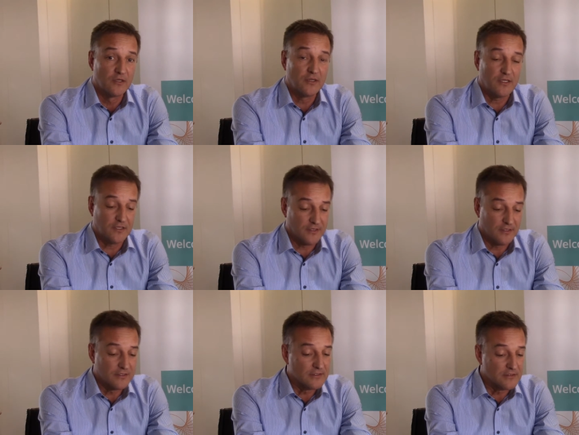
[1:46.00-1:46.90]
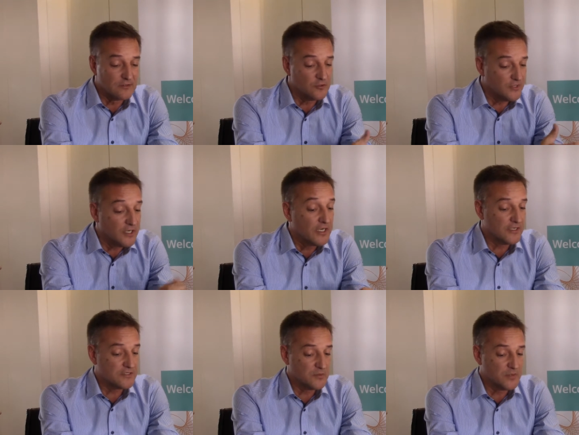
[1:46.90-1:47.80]
the, uh, to their
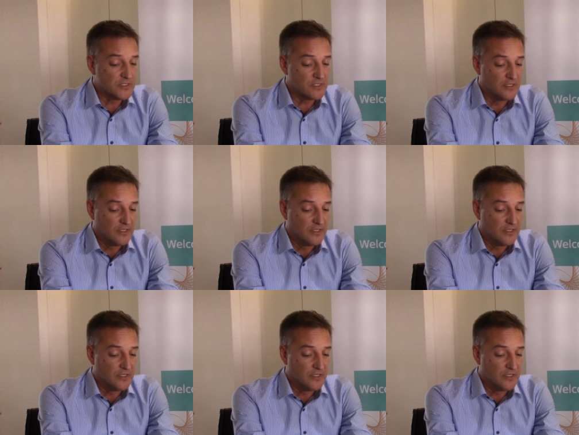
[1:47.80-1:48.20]
customers